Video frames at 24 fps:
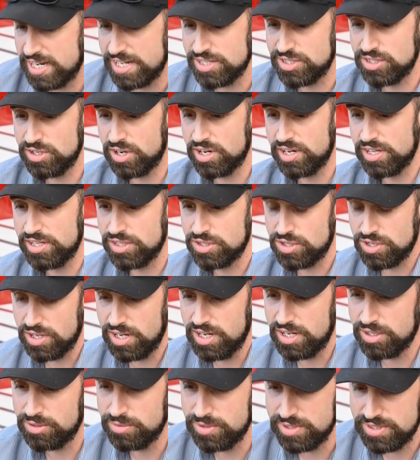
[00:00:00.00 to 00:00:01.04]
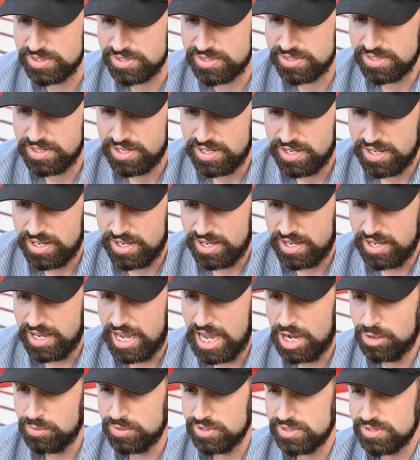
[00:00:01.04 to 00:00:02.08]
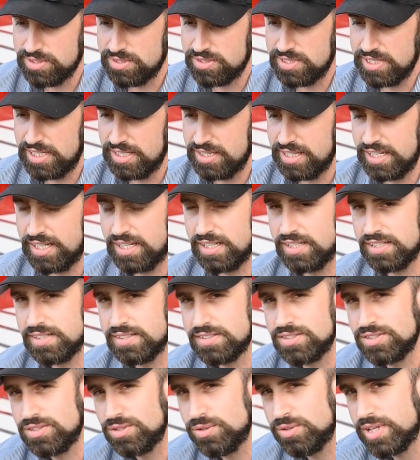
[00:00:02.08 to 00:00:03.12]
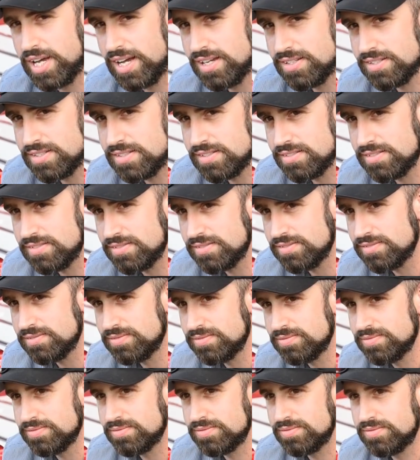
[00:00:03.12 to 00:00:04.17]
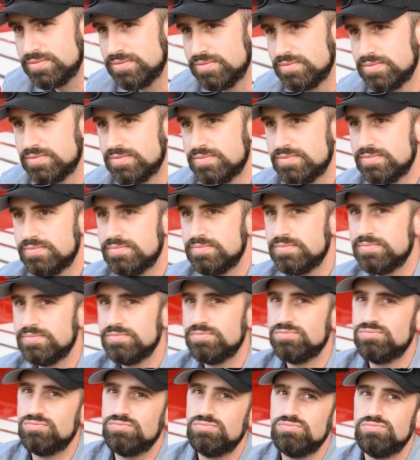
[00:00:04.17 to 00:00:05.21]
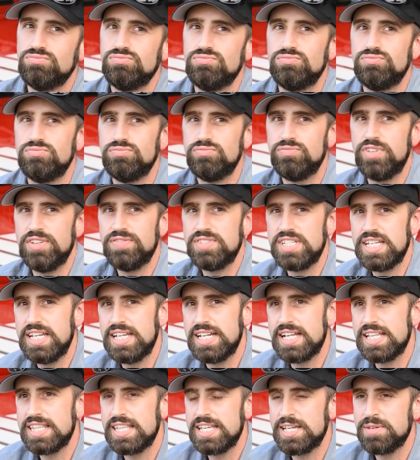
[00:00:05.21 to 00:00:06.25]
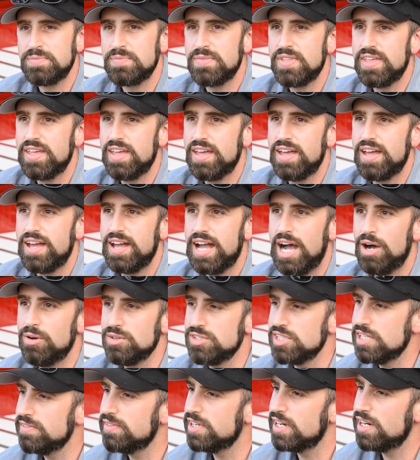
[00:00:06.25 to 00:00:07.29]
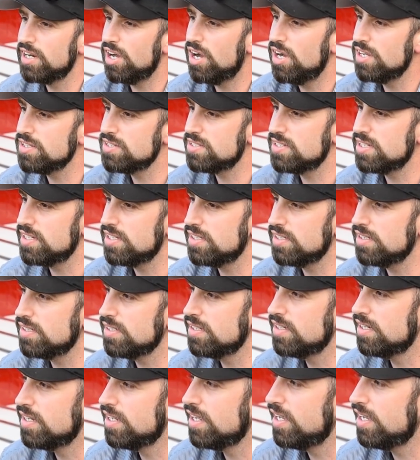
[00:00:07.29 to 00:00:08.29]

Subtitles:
I started the truck was I was thinking 2015, I think. I was living in Austin,